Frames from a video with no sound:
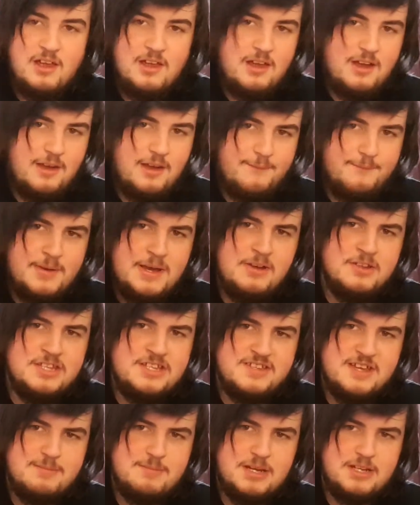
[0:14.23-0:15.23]
I found
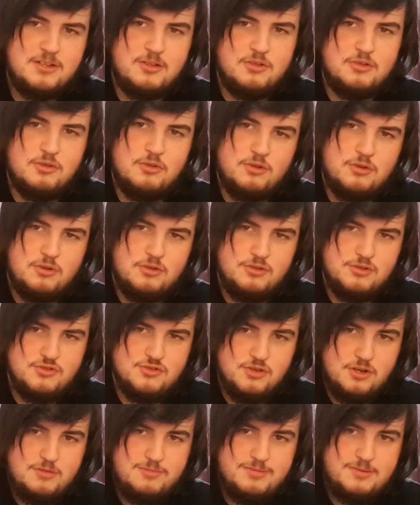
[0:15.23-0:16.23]
these at my local corner
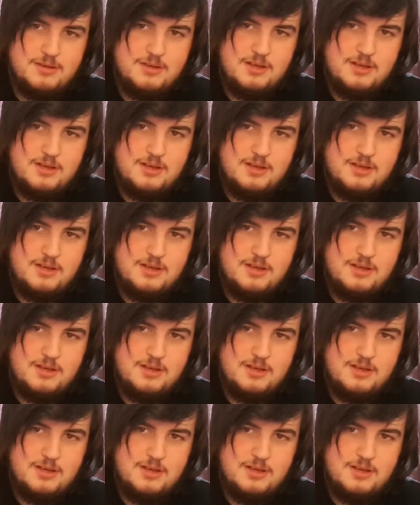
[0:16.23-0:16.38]
shop.